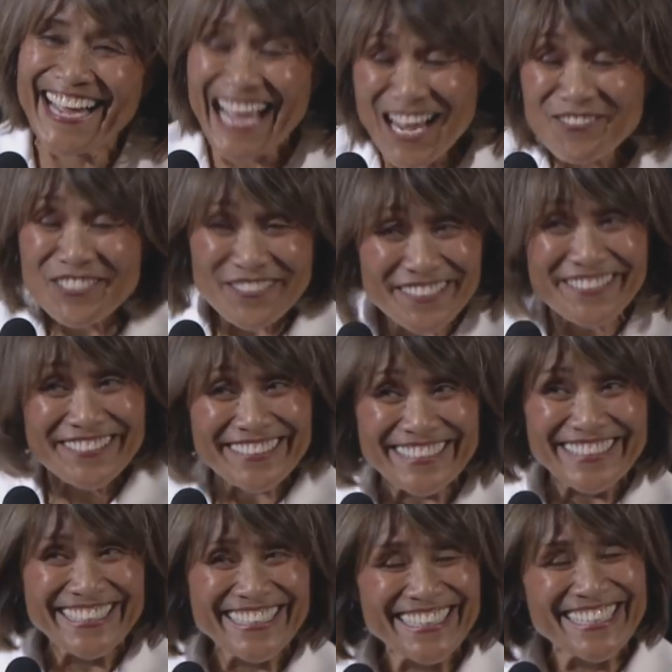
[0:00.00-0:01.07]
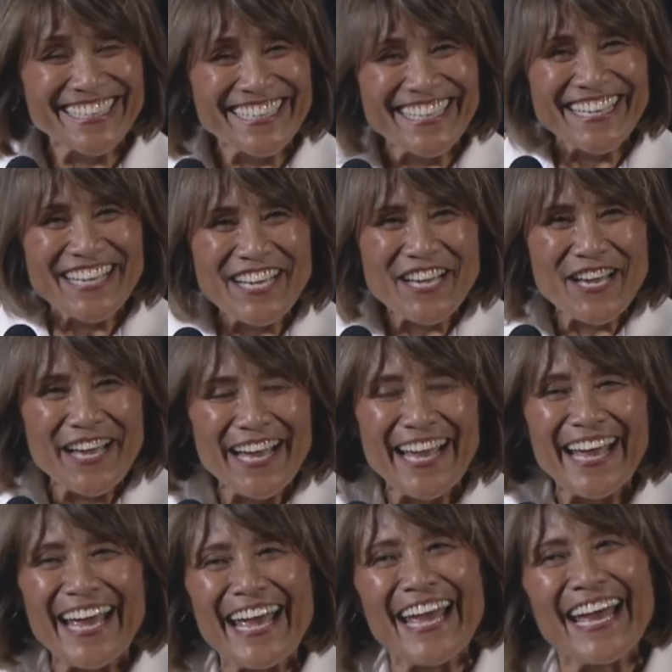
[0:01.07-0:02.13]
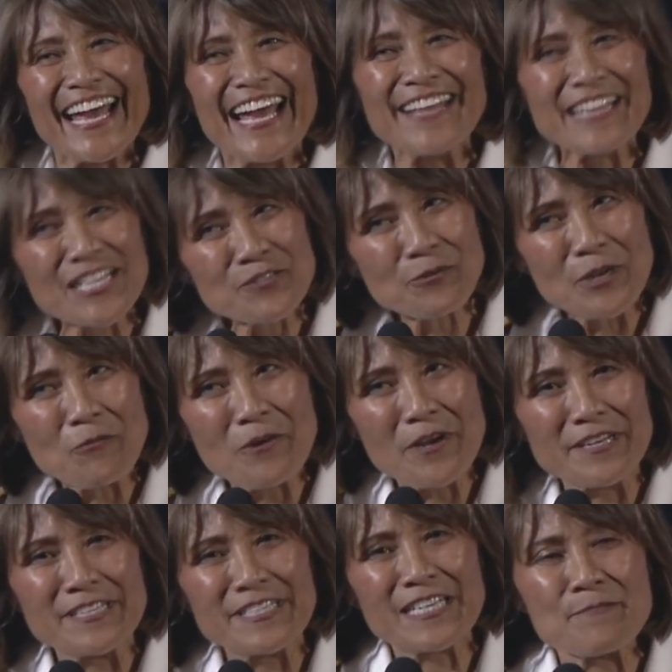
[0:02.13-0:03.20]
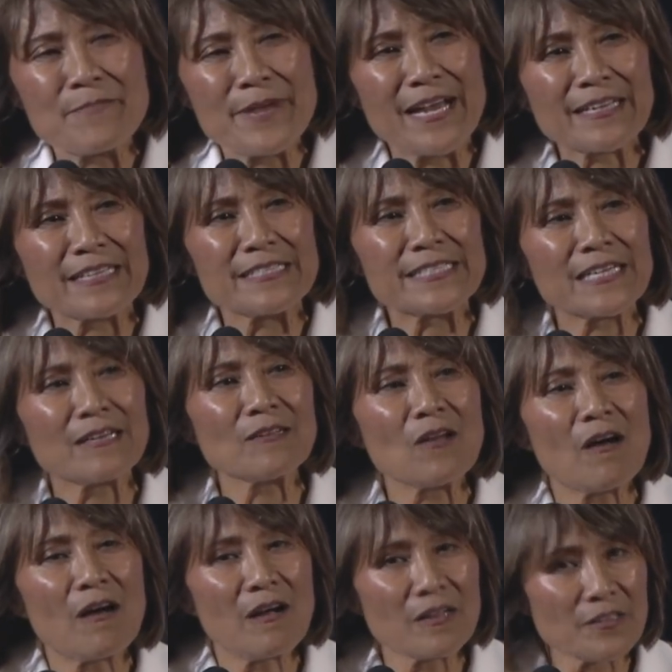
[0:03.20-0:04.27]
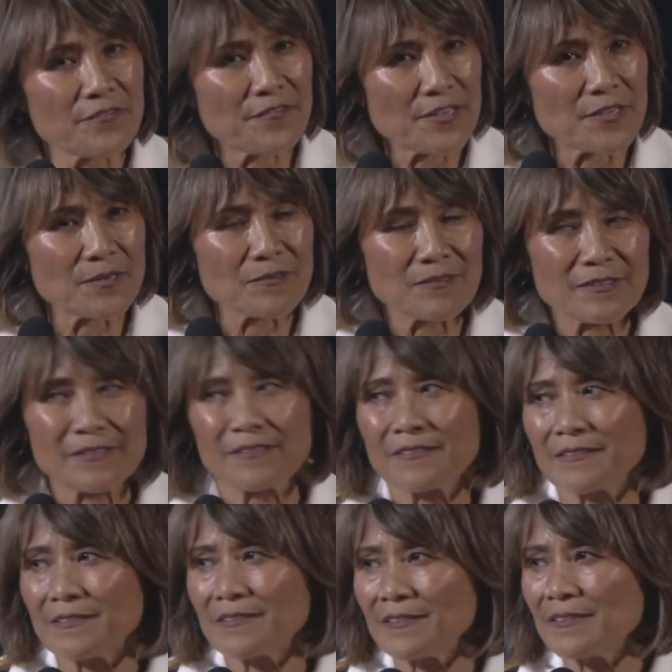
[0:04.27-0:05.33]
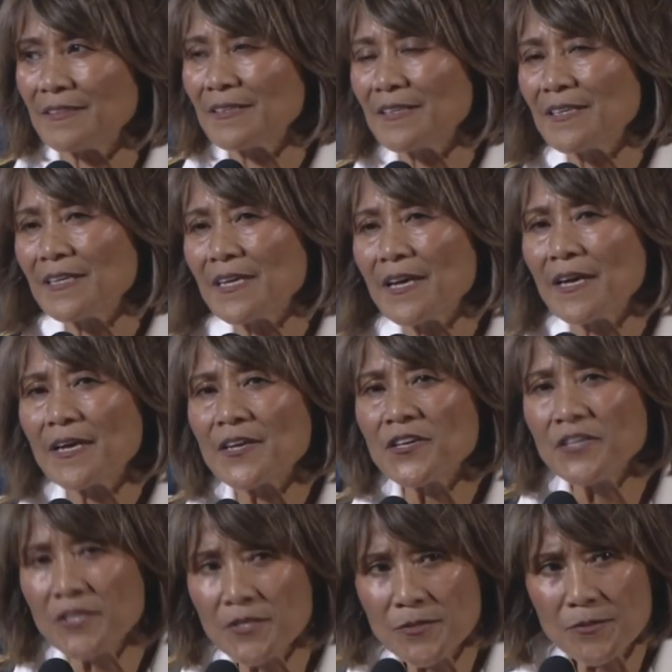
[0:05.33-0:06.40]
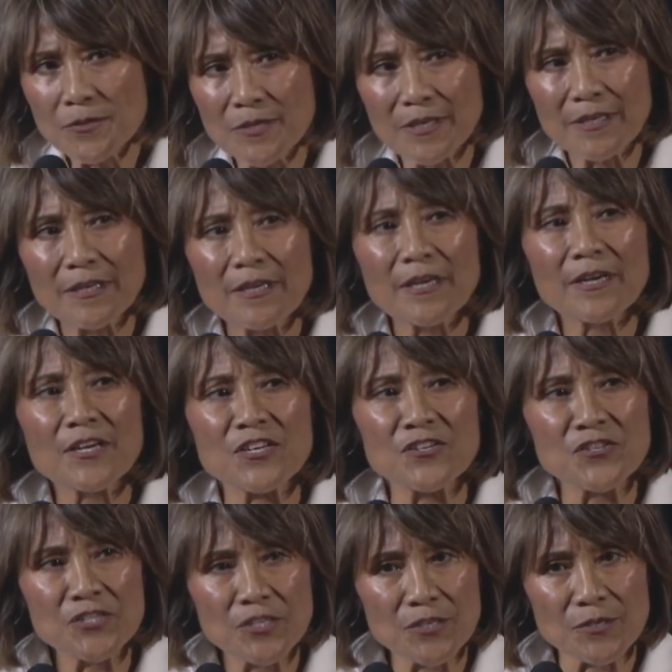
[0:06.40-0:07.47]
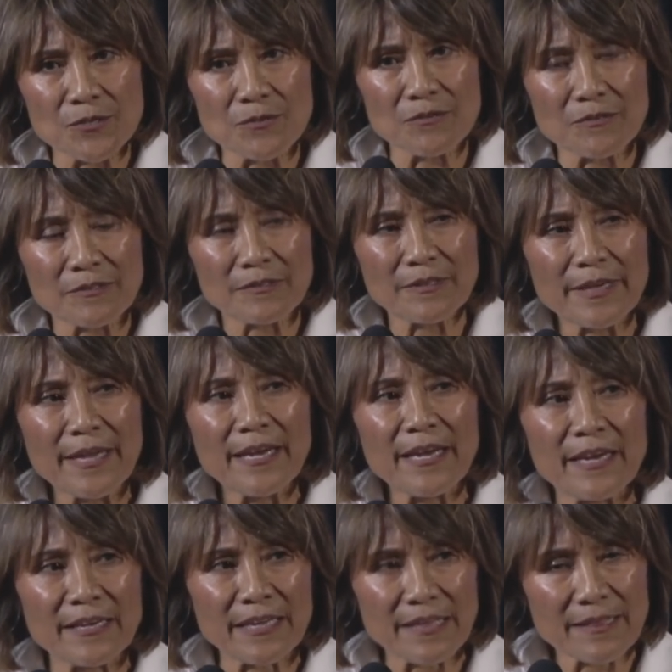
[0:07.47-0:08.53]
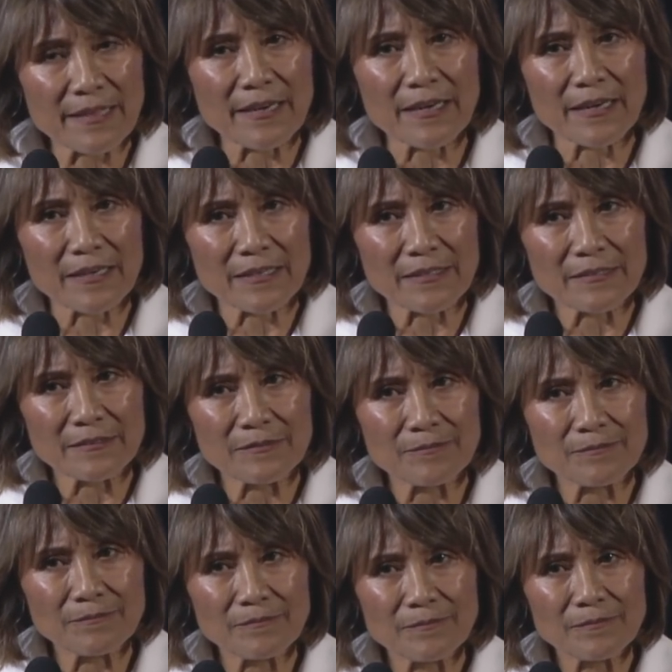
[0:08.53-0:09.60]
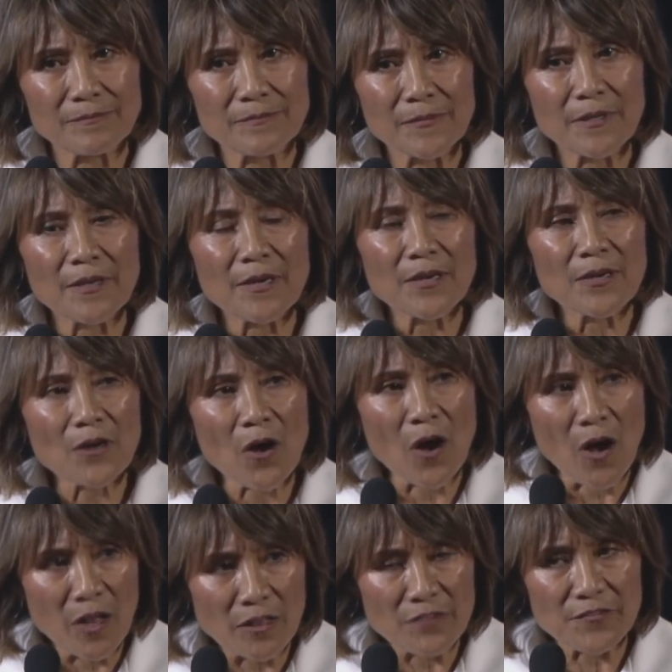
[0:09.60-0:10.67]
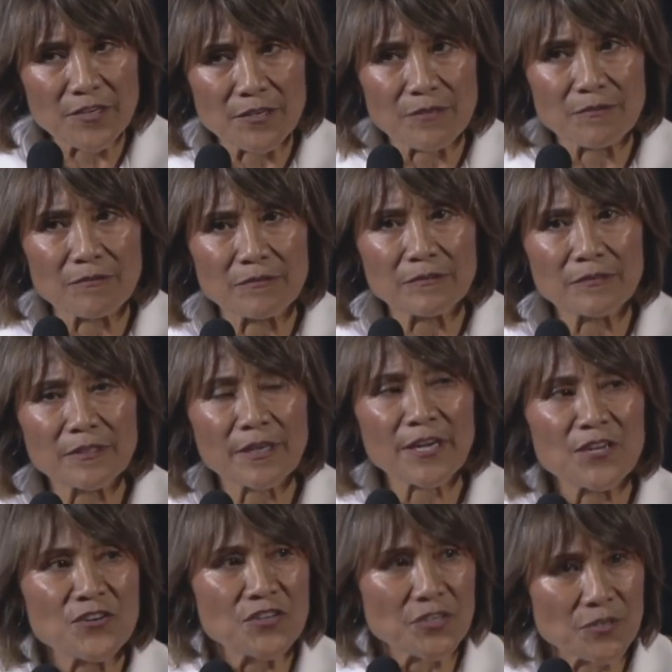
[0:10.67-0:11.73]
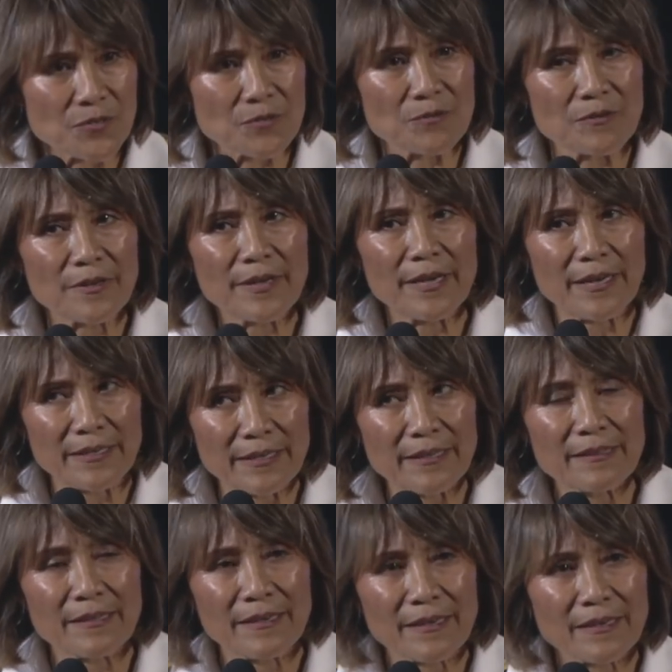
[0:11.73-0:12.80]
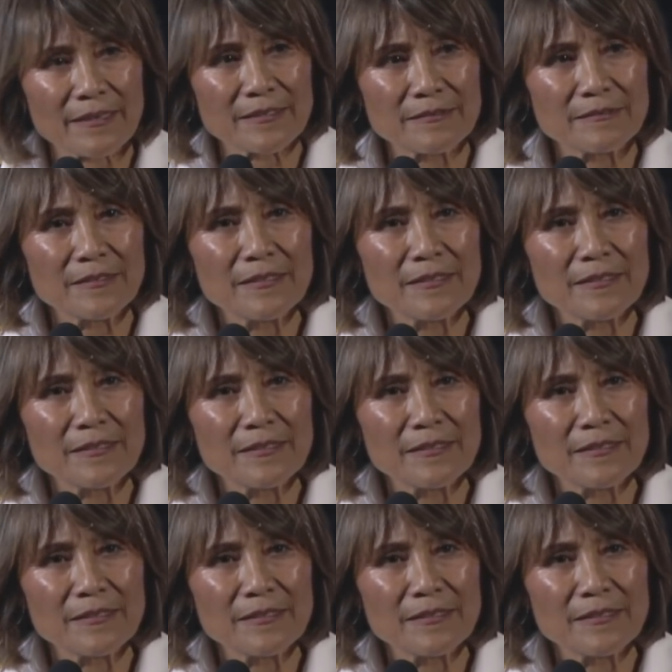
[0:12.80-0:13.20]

Absolutely. And that's what I wanted to come back and tell all of you. You can do anything. All of you can do anything.